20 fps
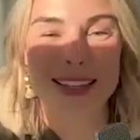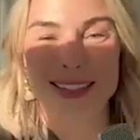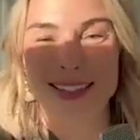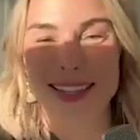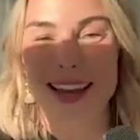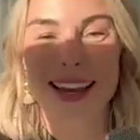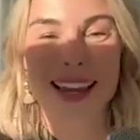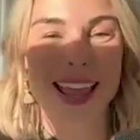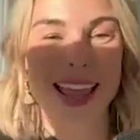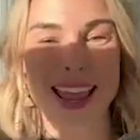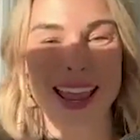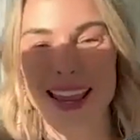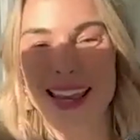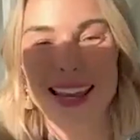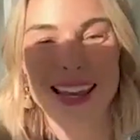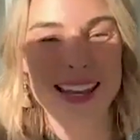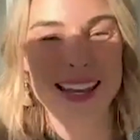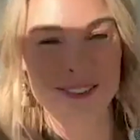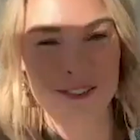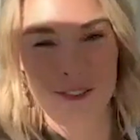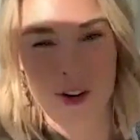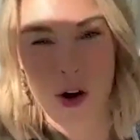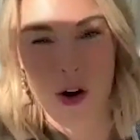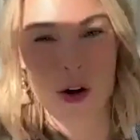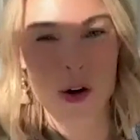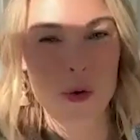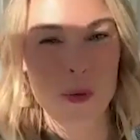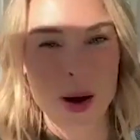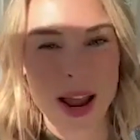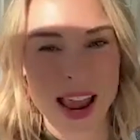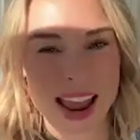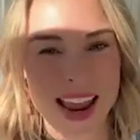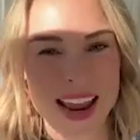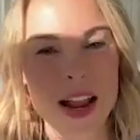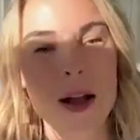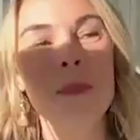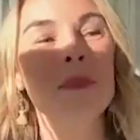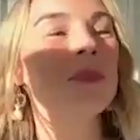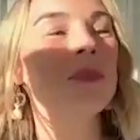It's like hidden far away